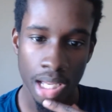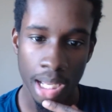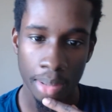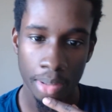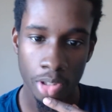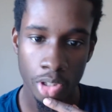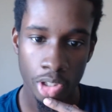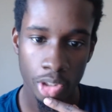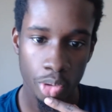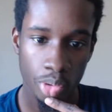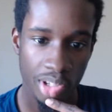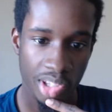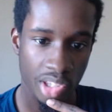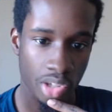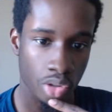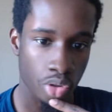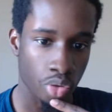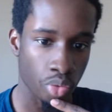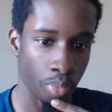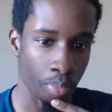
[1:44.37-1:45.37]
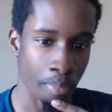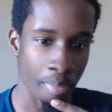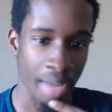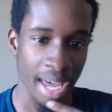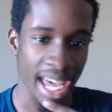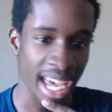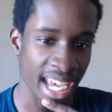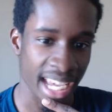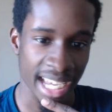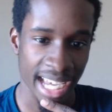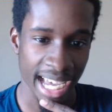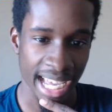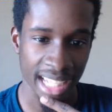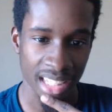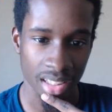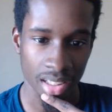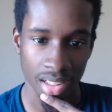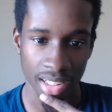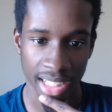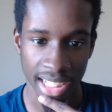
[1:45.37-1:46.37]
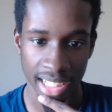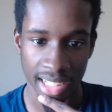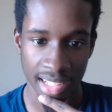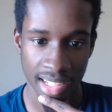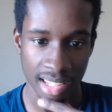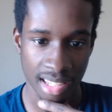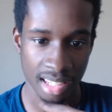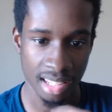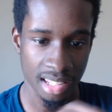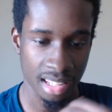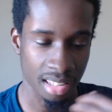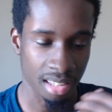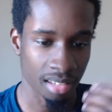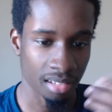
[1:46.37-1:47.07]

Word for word: I'm going to assume May at the latest.